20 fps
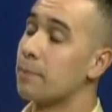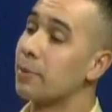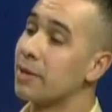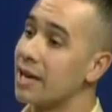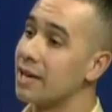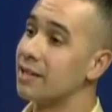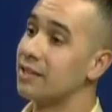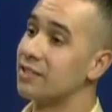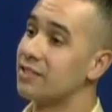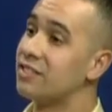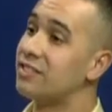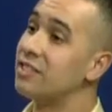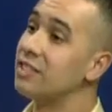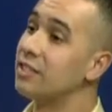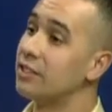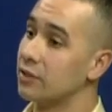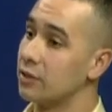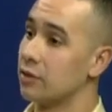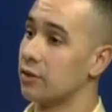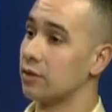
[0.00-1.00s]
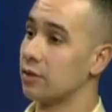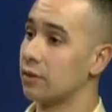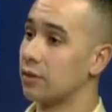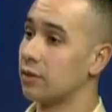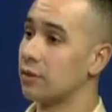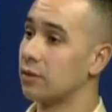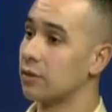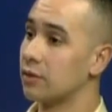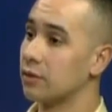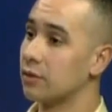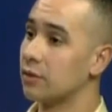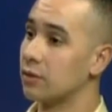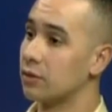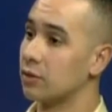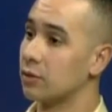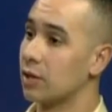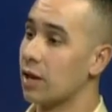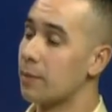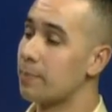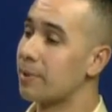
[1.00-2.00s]
planted a seed in her. That's right. You
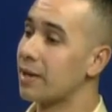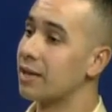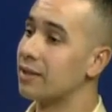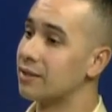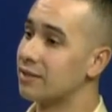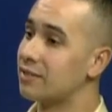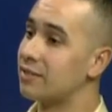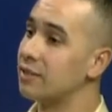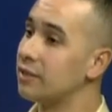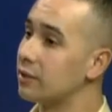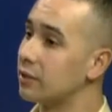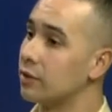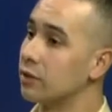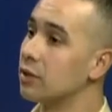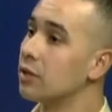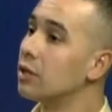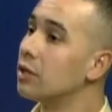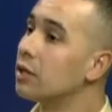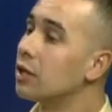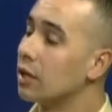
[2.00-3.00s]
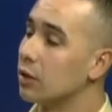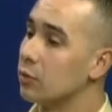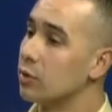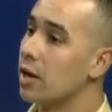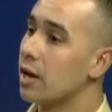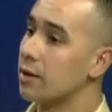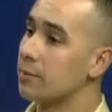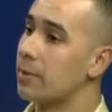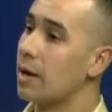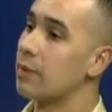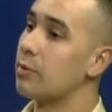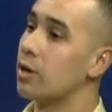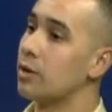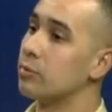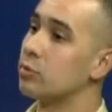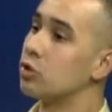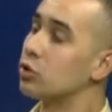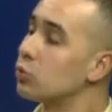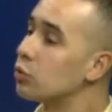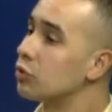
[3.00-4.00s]
know, God planted a seed in her, and we had a Bible,
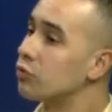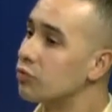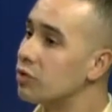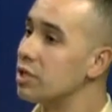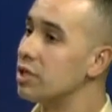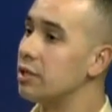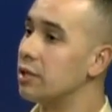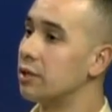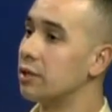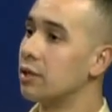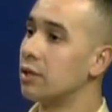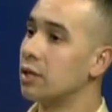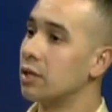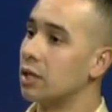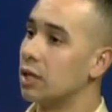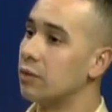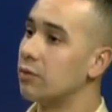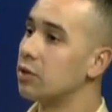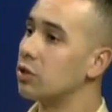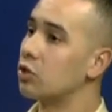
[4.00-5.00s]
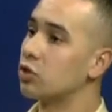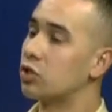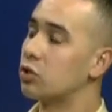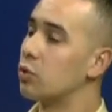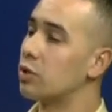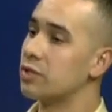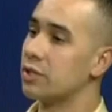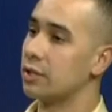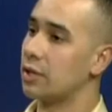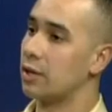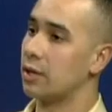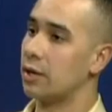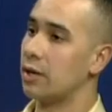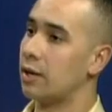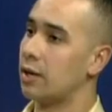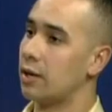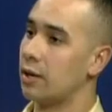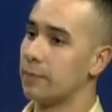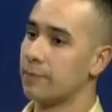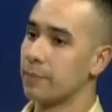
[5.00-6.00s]
and she would read, even though she wasn't a,
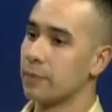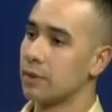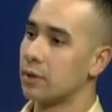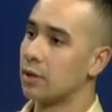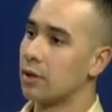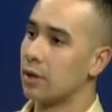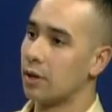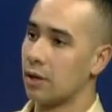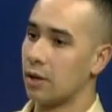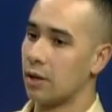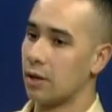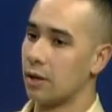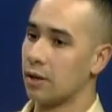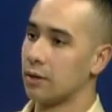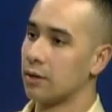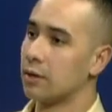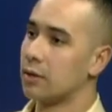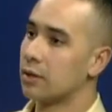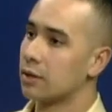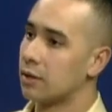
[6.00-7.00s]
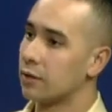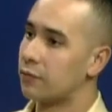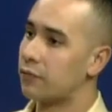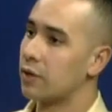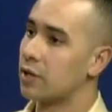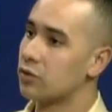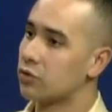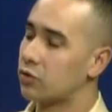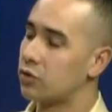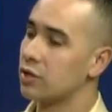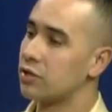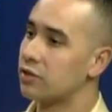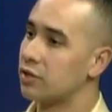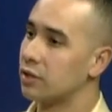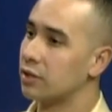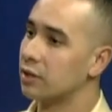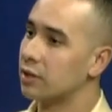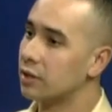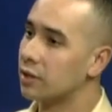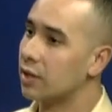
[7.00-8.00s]
a, a confessed
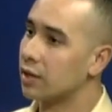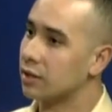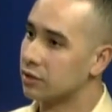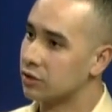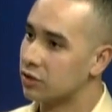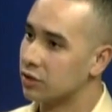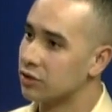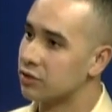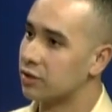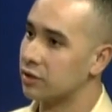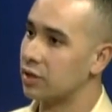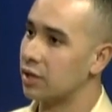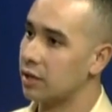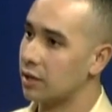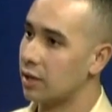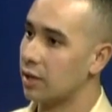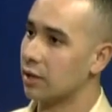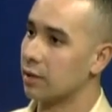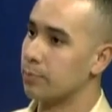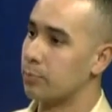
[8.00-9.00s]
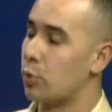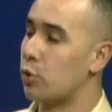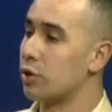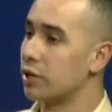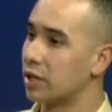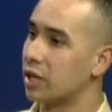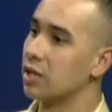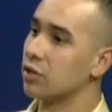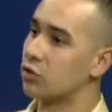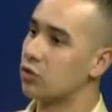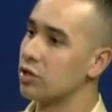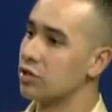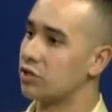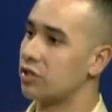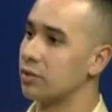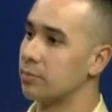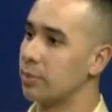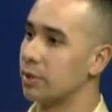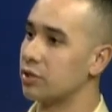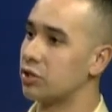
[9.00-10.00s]
Christian like she is today, like a born again
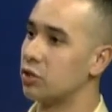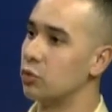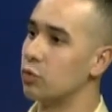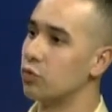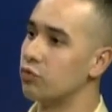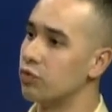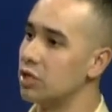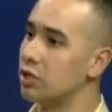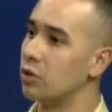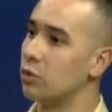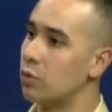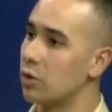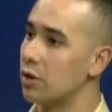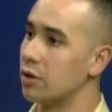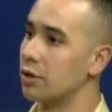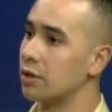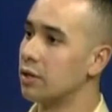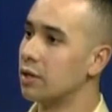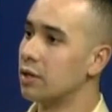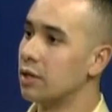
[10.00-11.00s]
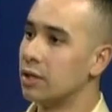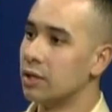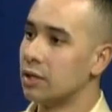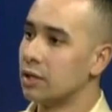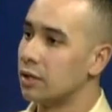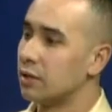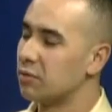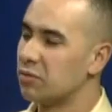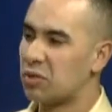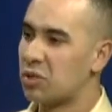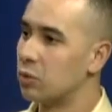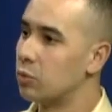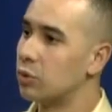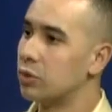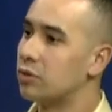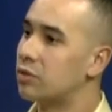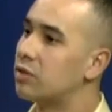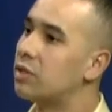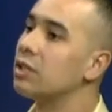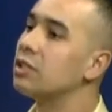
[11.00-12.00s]
Christian, yeah. but she would read the word. Yeah. She
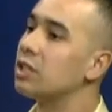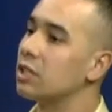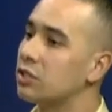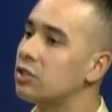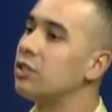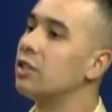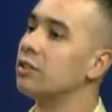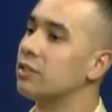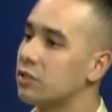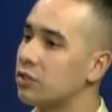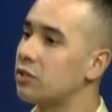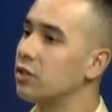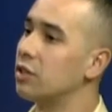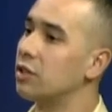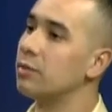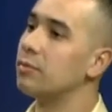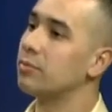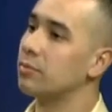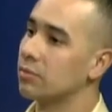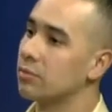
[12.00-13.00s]
would think that she understood it,